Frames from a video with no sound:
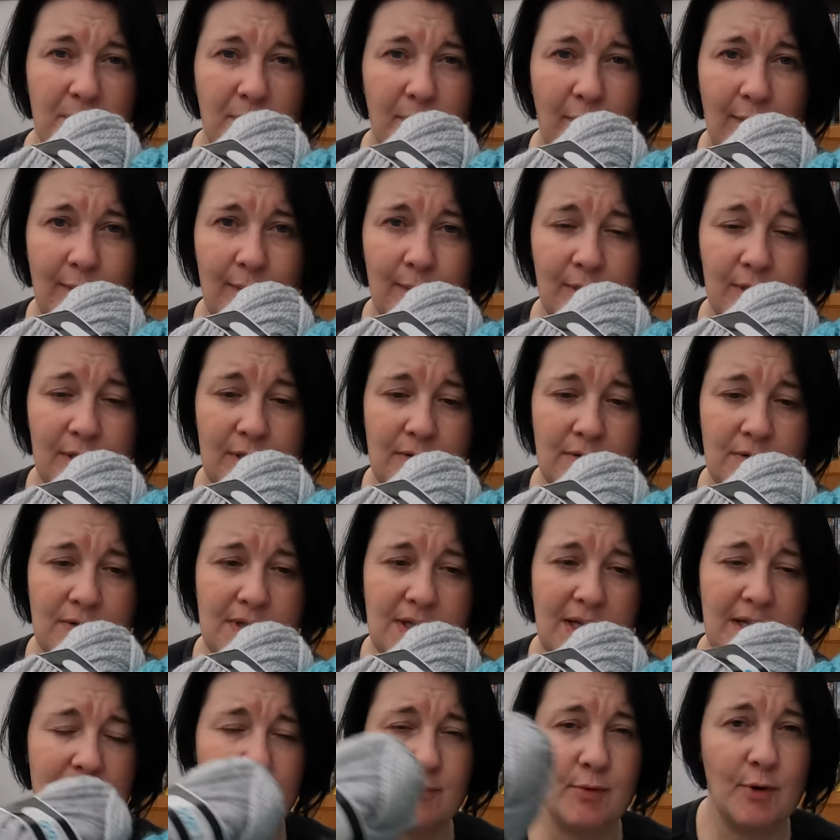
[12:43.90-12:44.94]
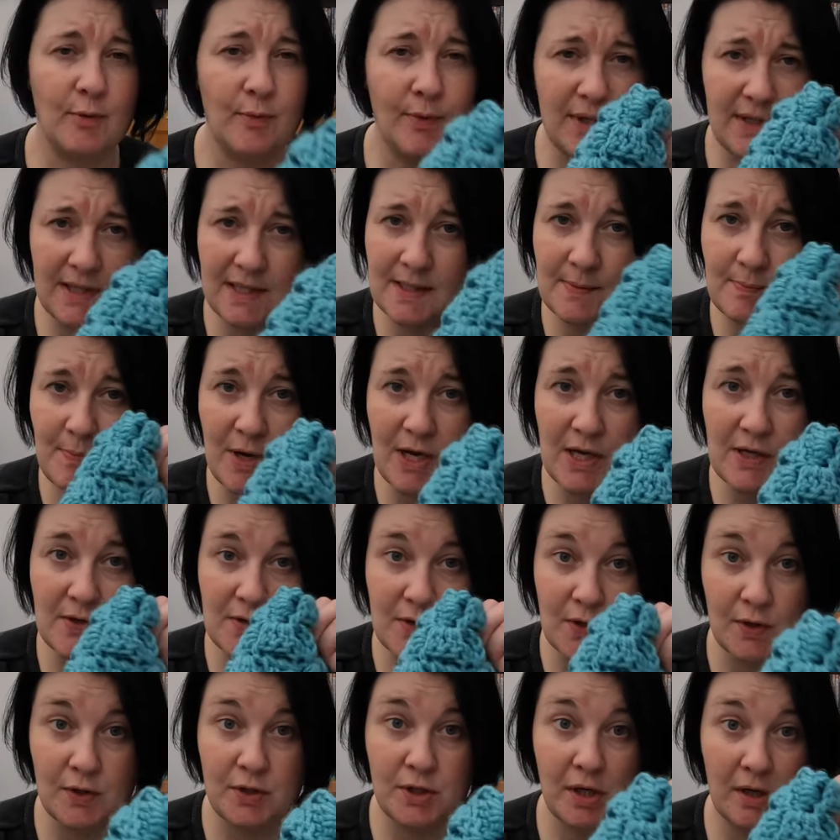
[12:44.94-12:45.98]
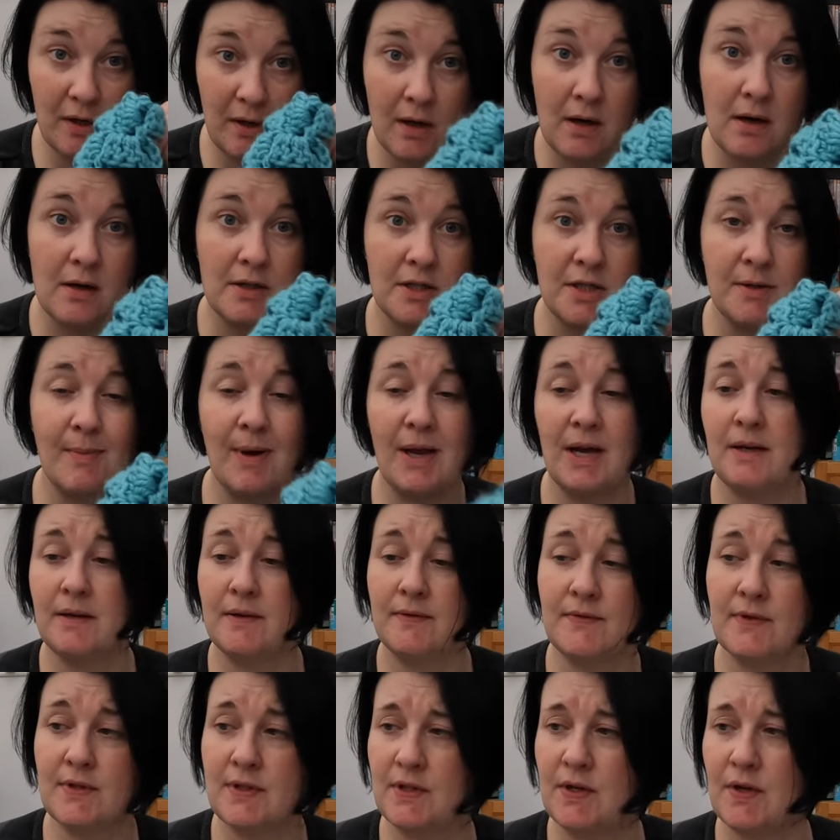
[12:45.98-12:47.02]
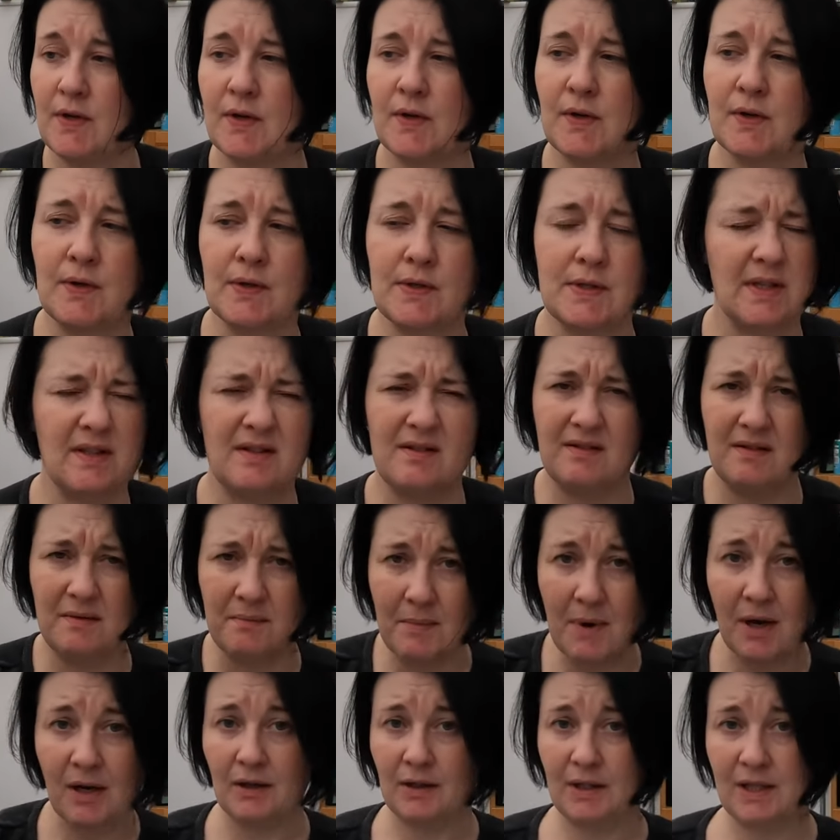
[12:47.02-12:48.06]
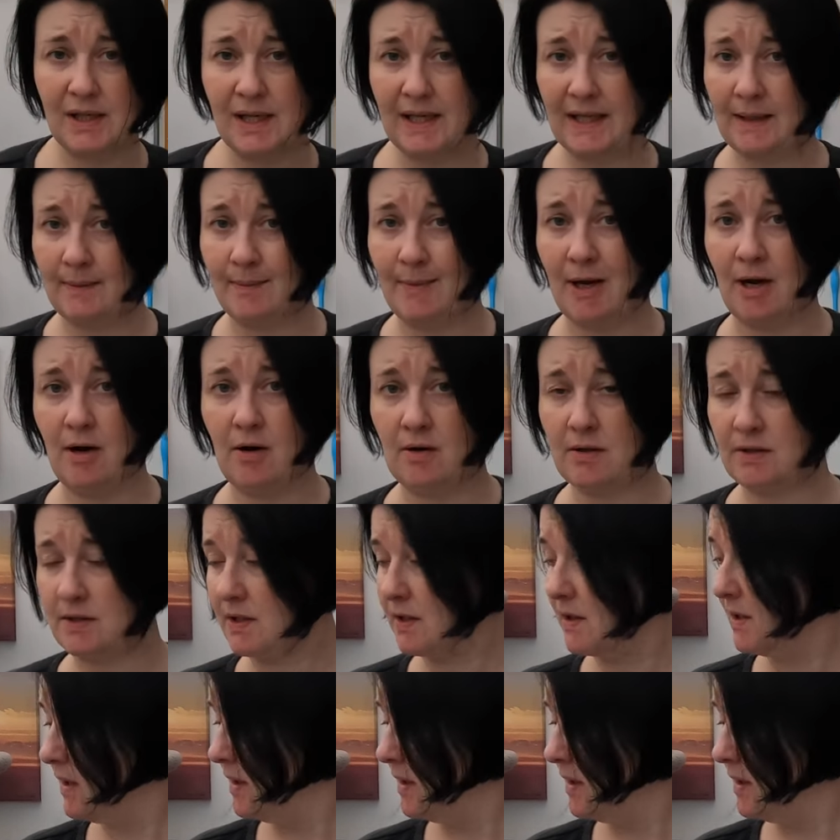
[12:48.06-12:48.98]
probably would have gone together, but with this being such a large amount of the turquoise, I thought it might look a little bit odd.